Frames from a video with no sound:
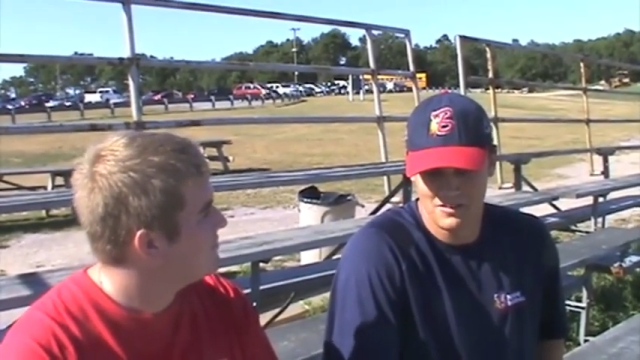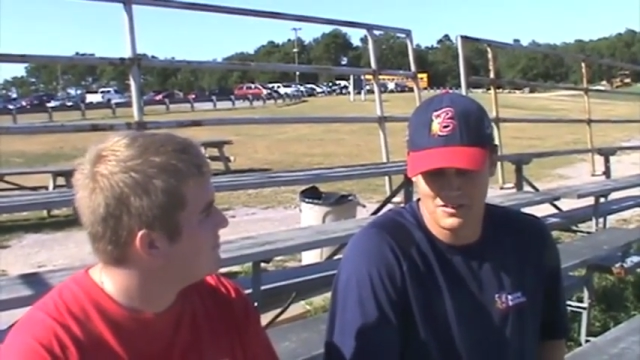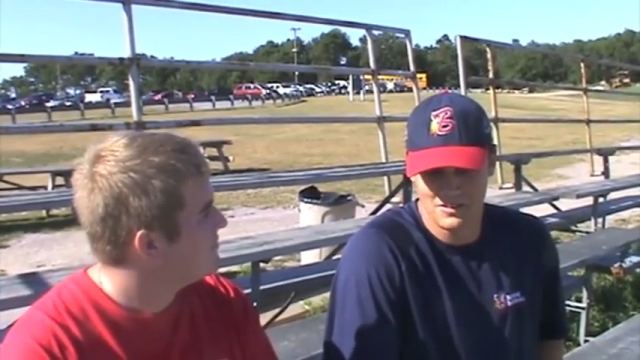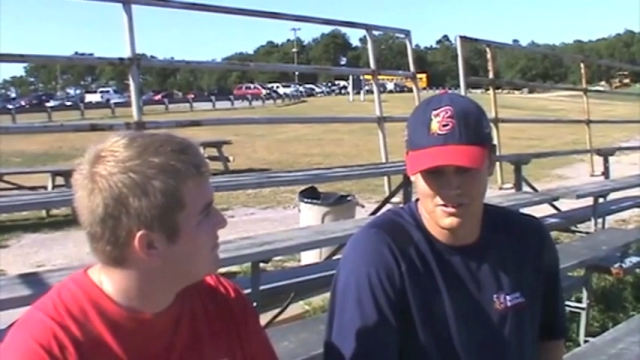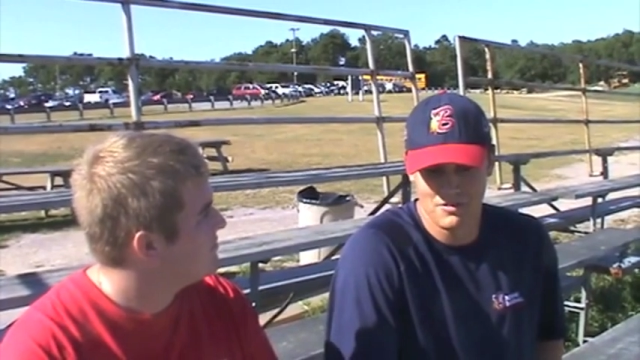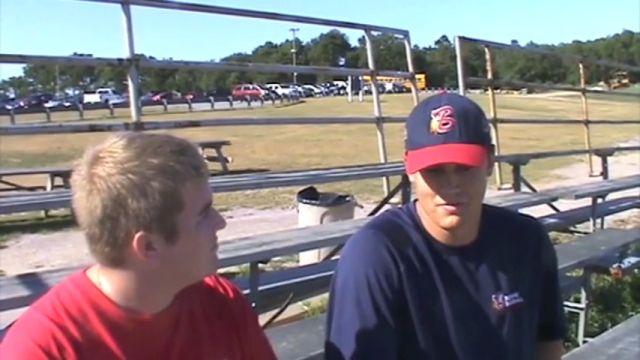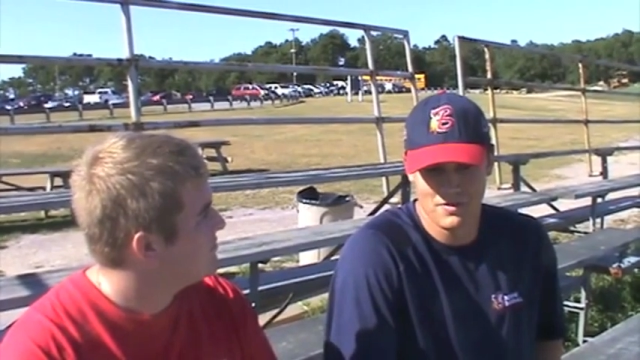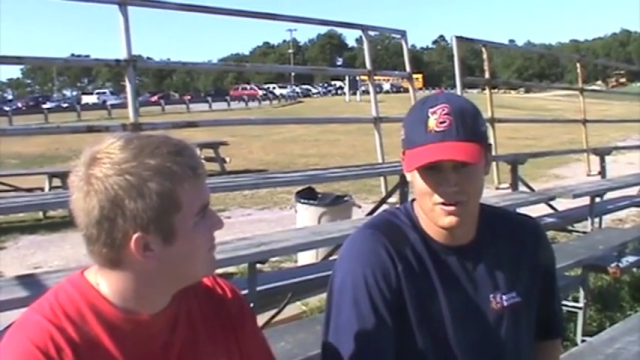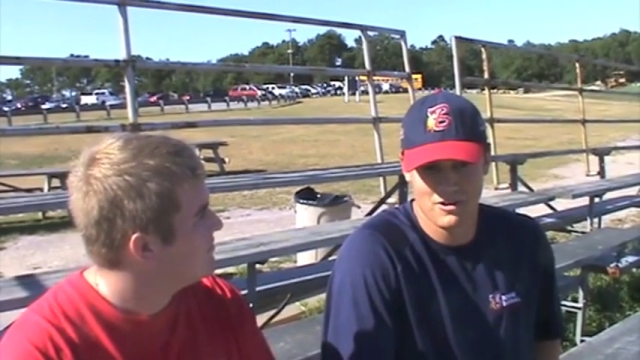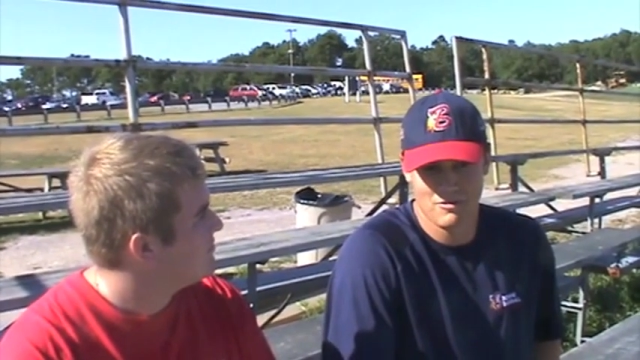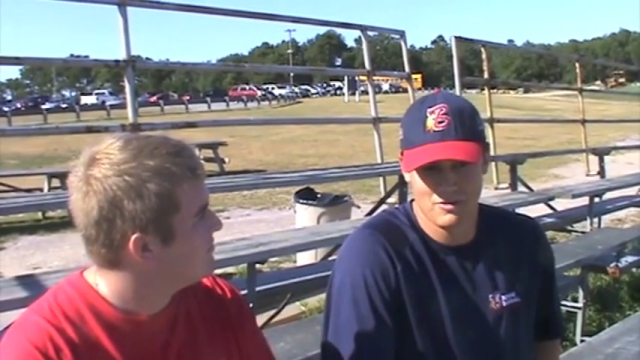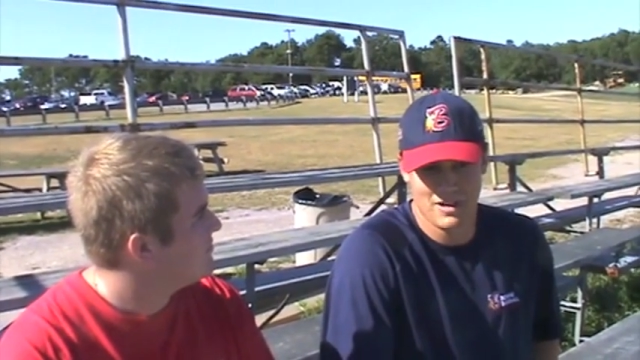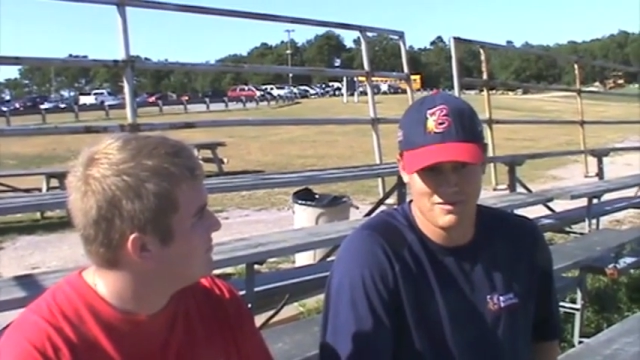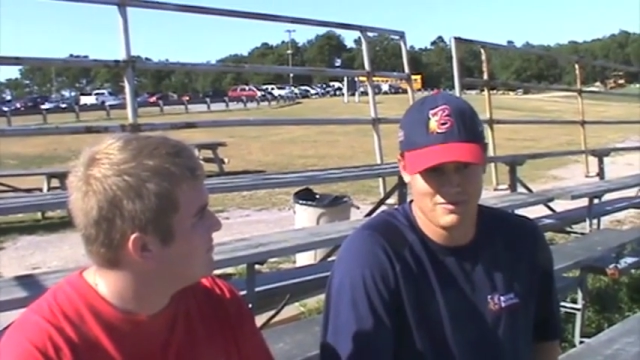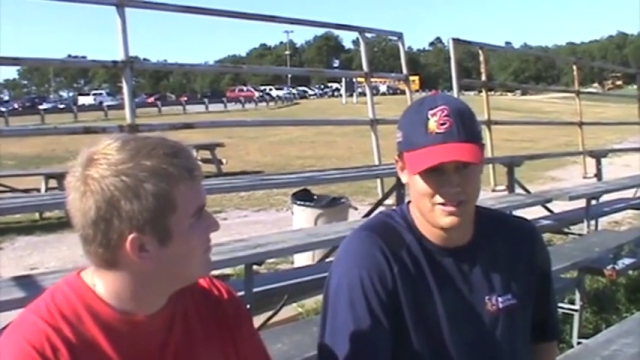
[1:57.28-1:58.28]
So far,
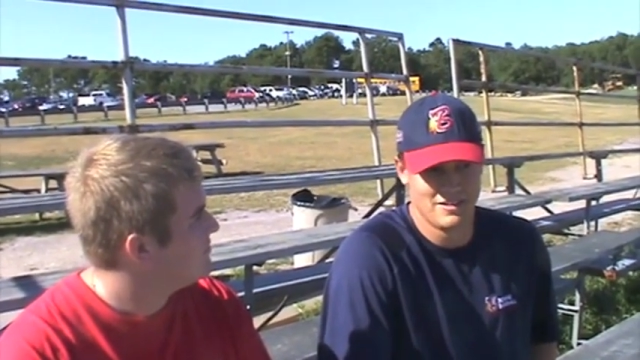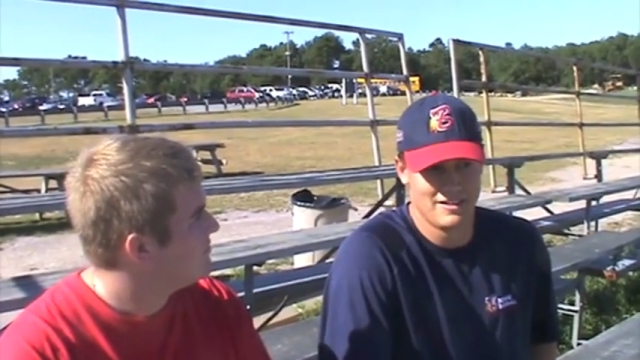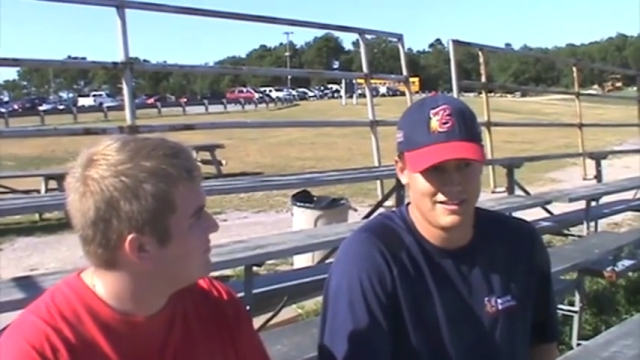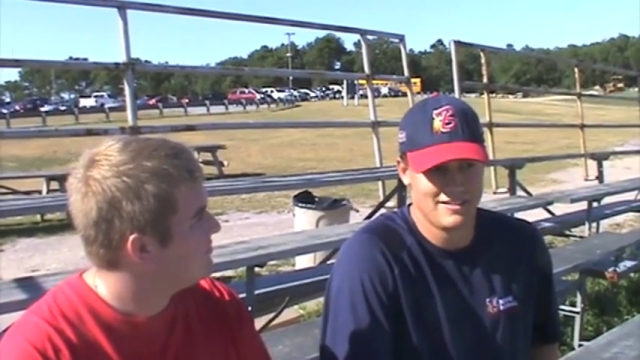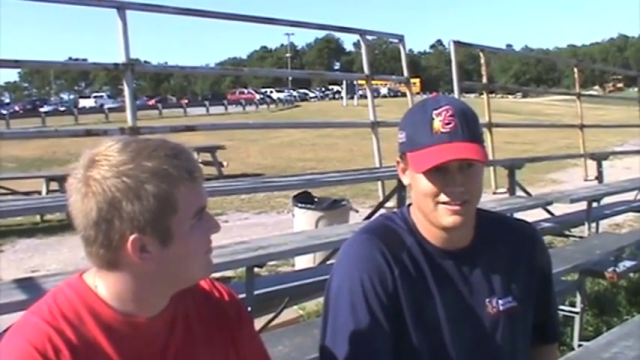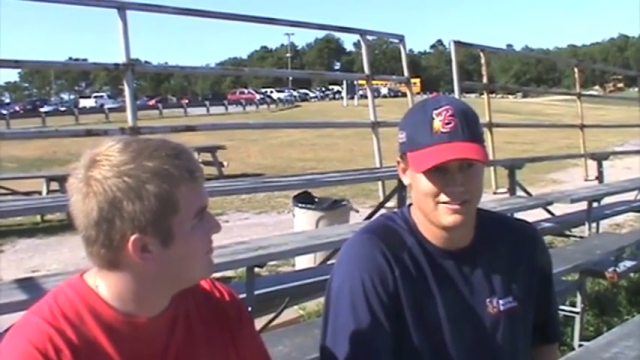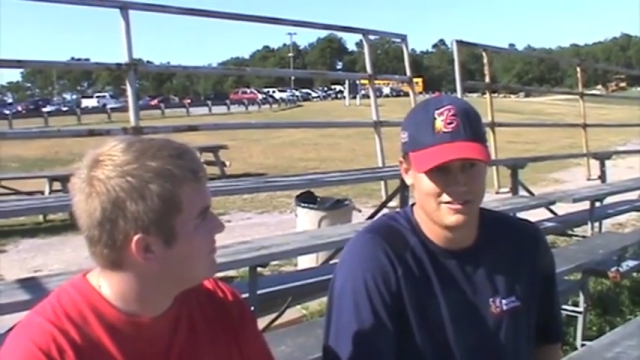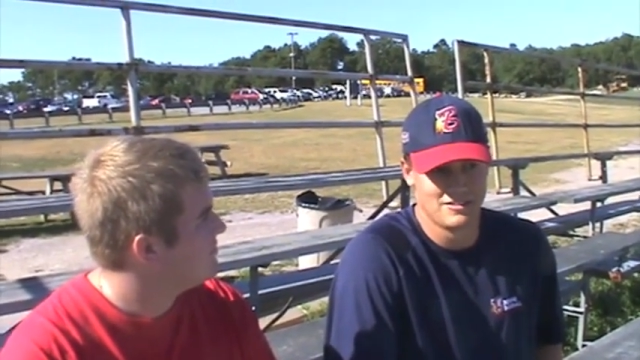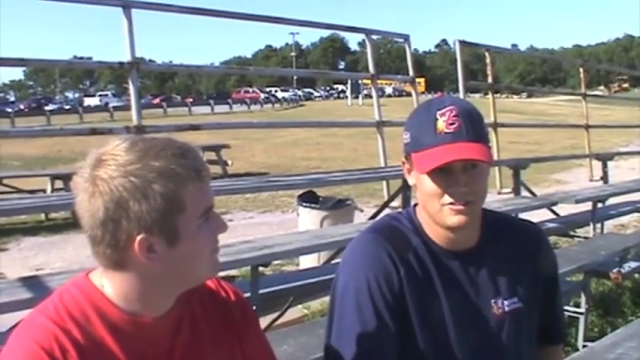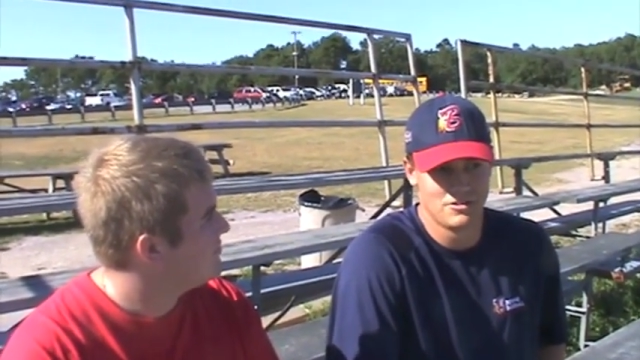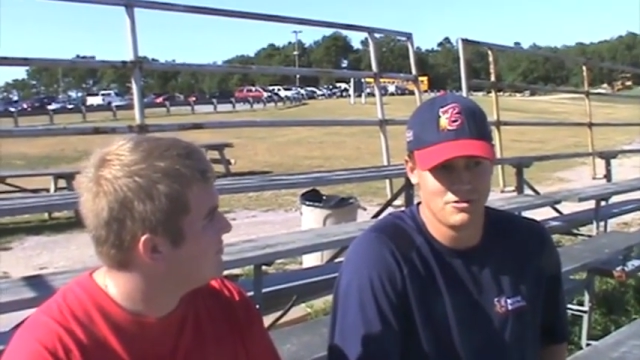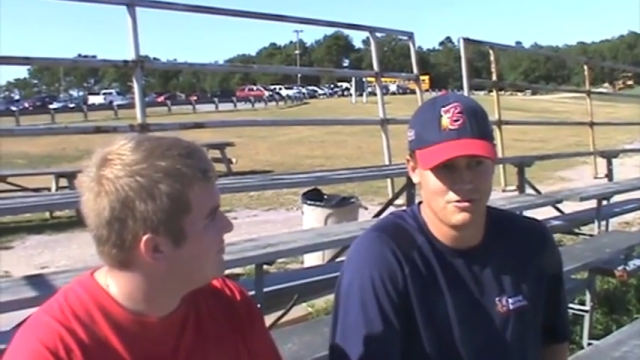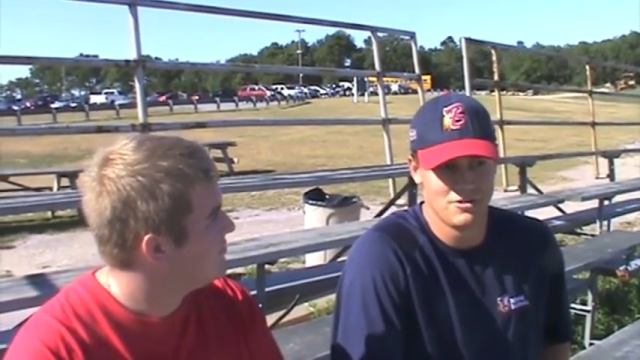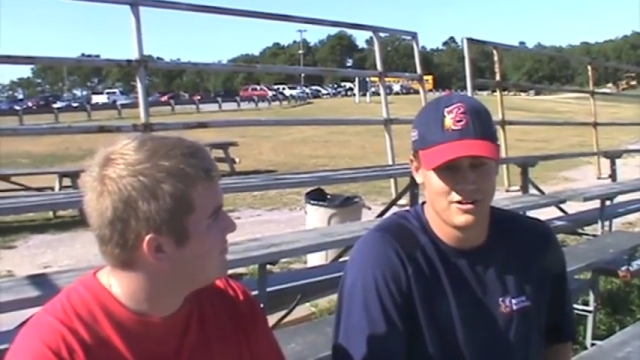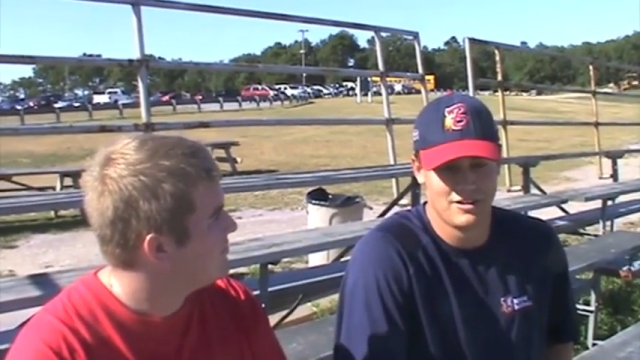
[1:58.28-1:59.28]
I think those
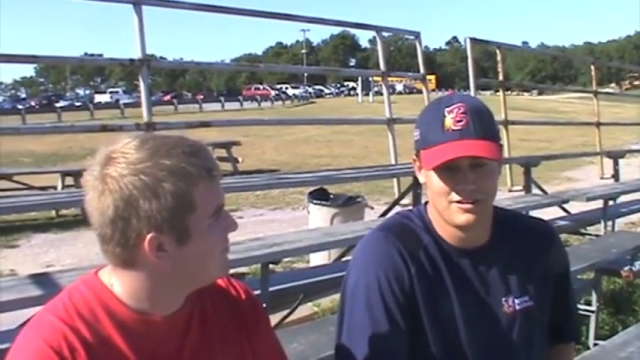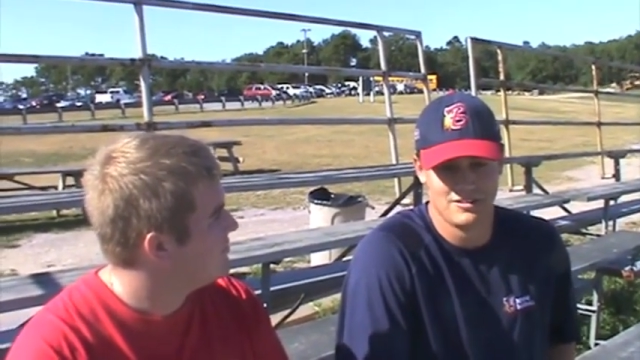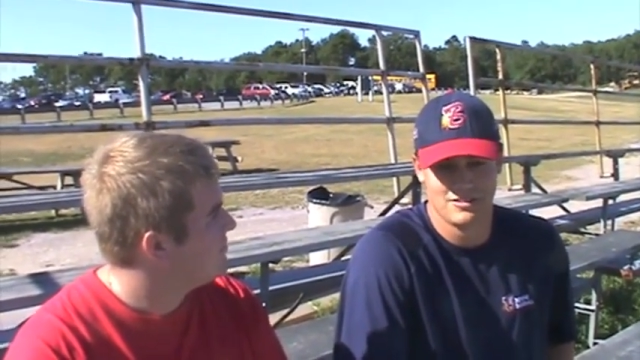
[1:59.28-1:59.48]
2